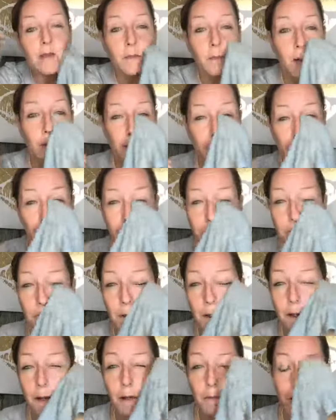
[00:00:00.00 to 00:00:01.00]
morning with
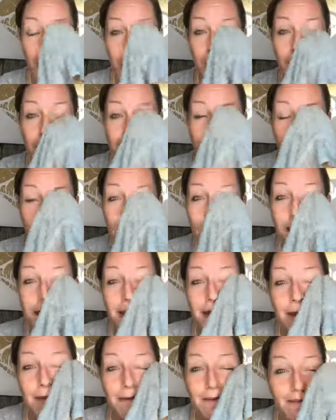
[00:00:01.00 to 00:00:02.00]
all my makeup on.
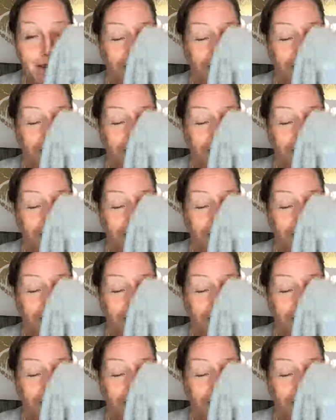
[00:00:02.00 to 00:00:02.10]
I was